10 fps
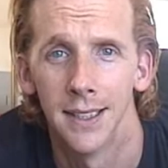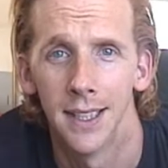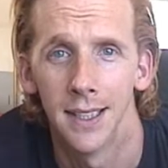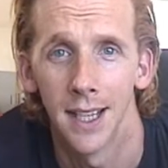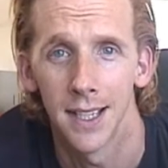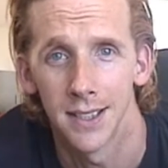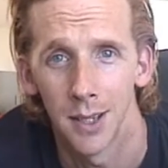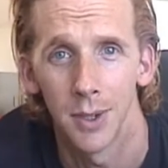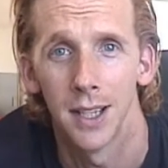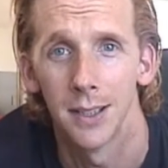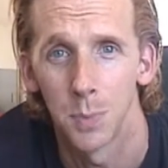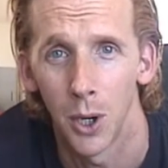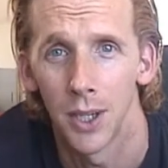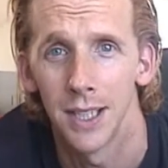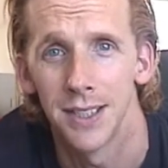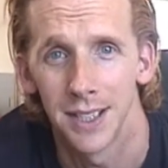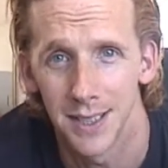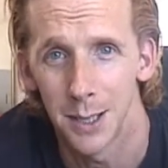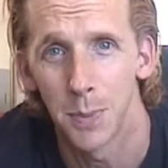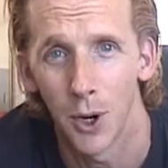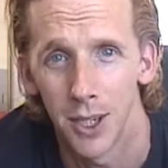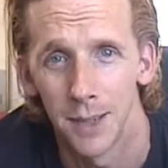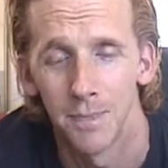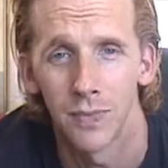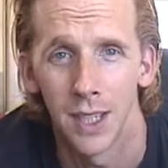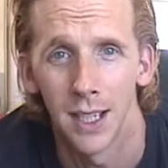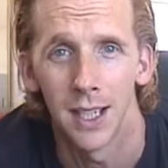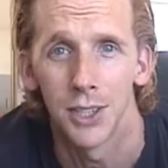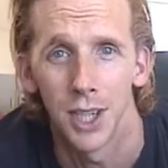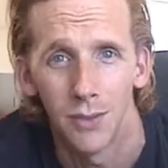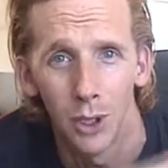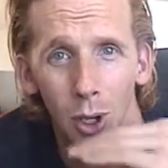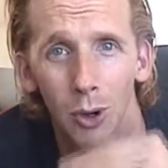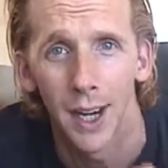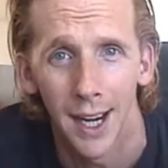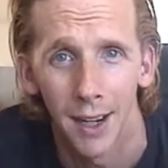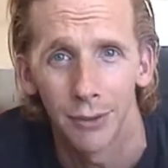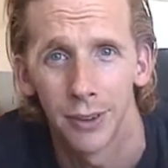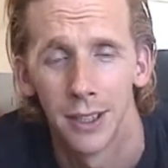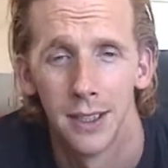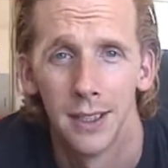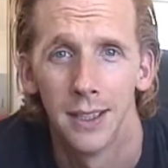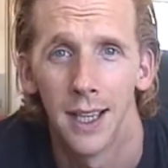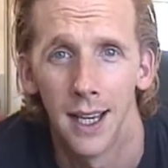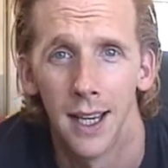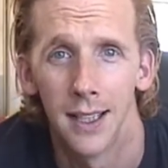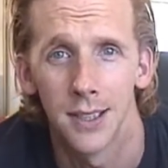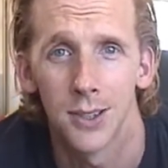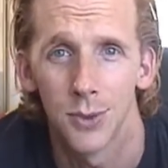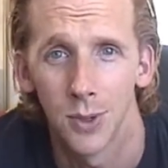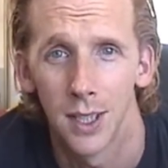And then last night we had this party, 60s party, and I shaved the lower half. And this is,